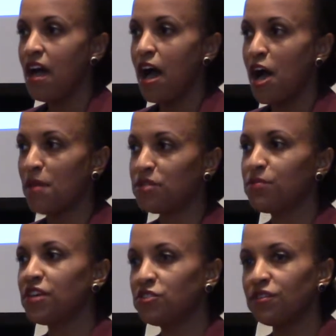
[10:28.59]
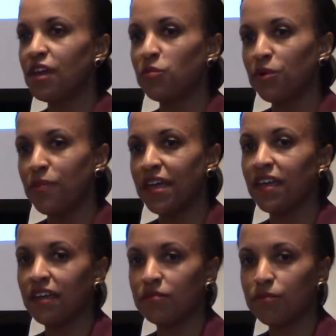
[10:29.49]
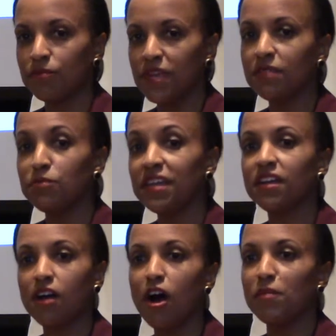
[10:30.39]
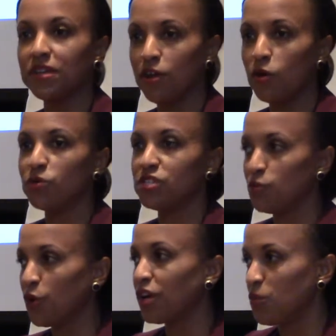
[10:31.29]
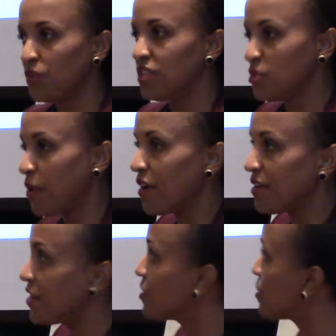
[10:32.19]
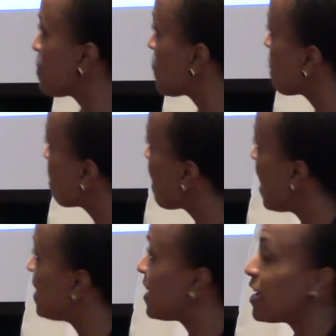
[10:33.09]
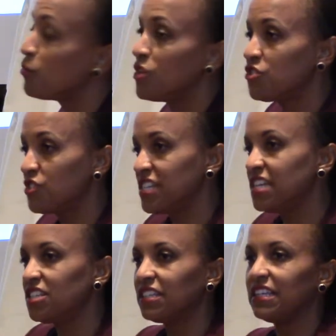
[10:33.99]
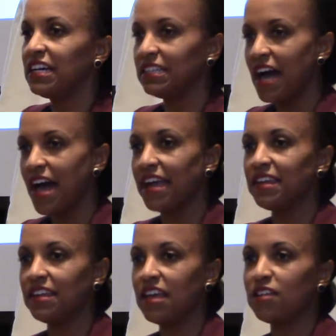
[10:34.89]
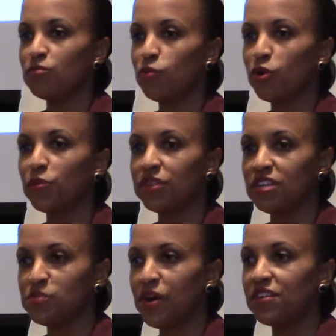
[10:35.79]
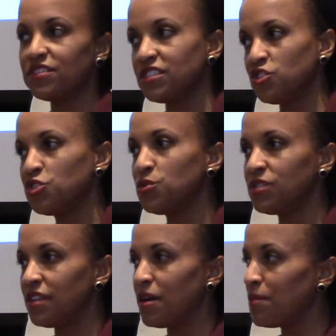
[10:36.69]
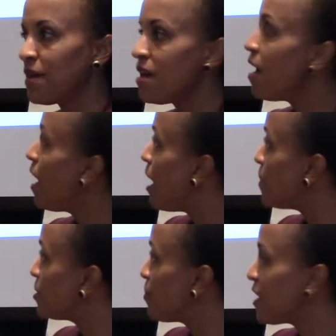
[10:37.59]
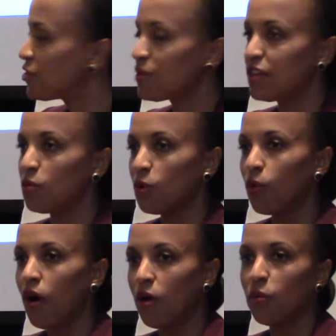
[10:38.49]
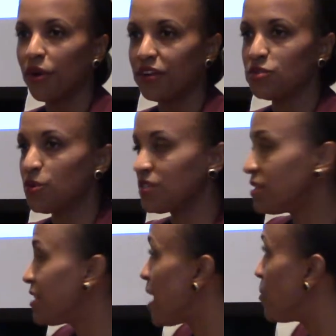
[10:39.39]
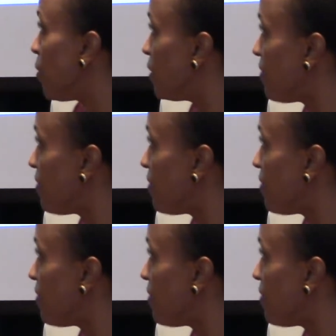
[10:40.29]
to make sure that we're meeting common goals and working with these partners. And again, we strategically align and work with these partners and choose them to make sure that we're all working towards the same goal of